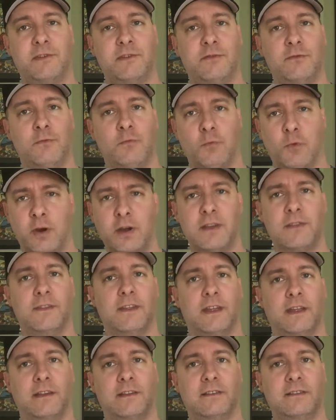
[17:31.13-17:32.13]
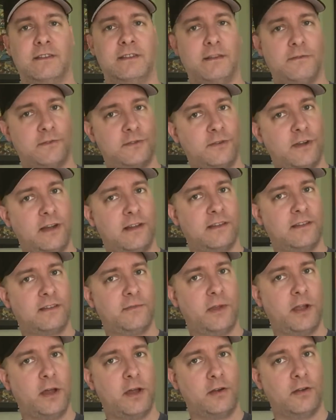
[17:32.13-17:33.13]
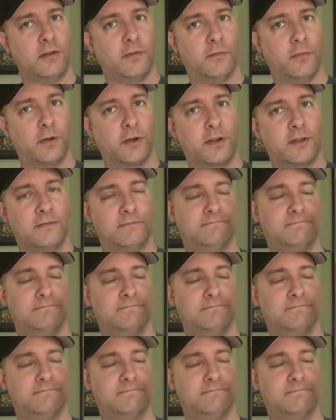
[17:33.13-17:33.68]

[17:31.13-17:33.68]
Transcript: to do work things because I was trying to listen to my audiobook.